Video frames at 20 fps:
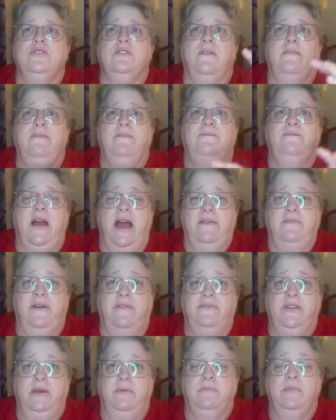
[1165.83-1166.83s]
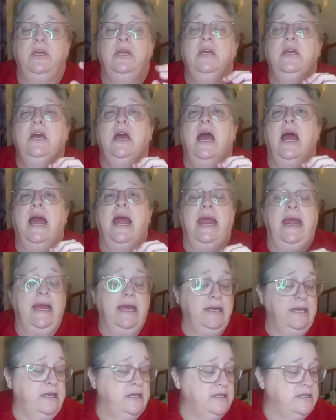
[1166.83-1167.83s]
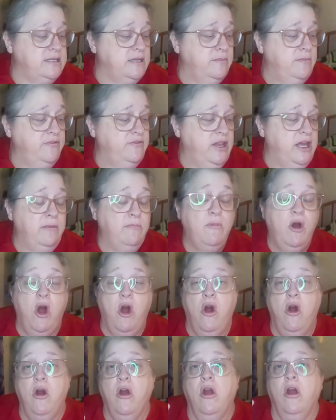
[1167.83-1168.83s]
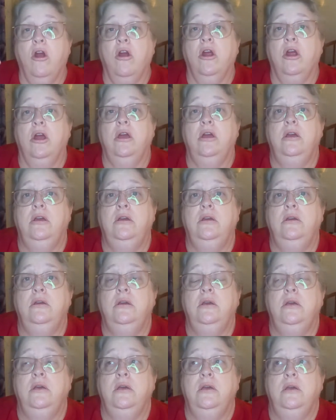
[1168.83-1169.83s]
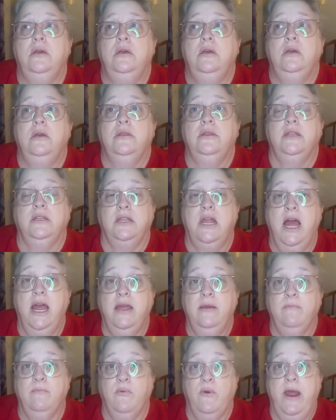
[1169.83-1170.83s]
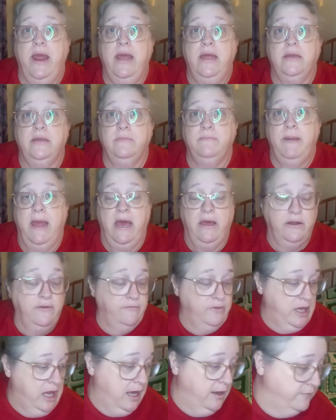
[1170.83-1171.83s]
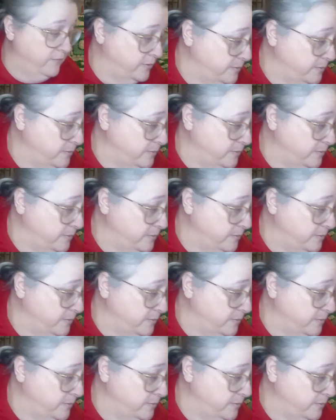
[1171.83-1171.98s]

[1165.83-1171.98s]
and 5 of them. And some of them are the Lion brand Pound of Love.